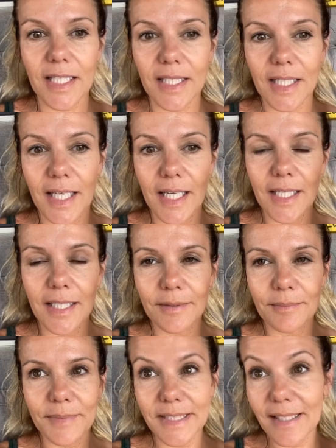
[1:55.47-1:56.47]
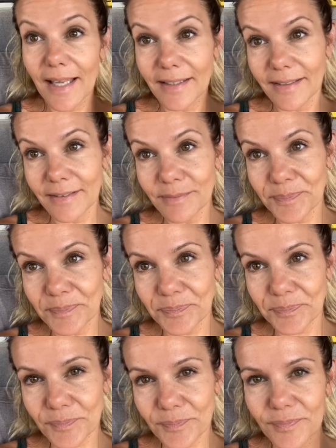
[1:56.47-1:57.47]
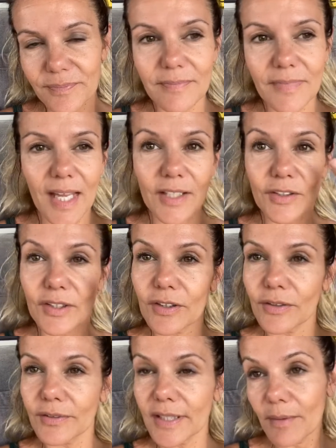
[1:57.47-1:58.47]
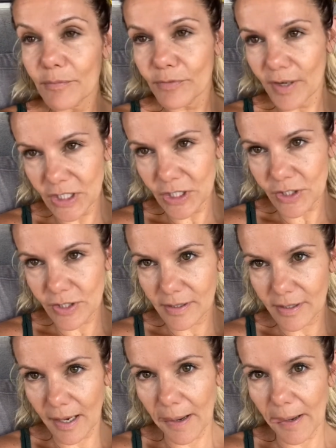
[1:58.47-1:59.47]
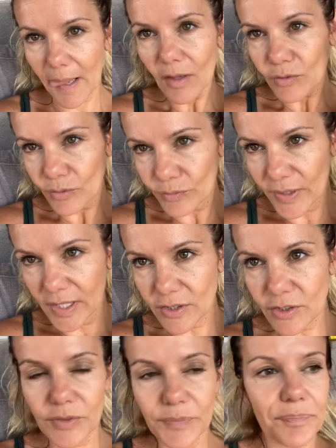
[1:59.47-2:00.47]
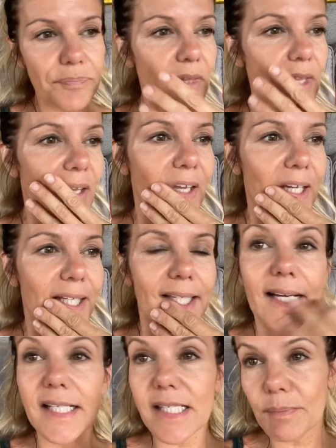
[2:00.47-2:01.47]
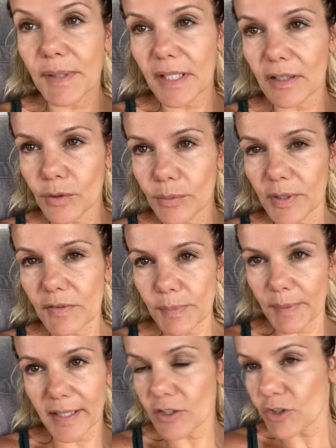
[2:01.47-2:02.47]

Italian, and you know that I'm French. So French, and I speak a little bit of Spanish and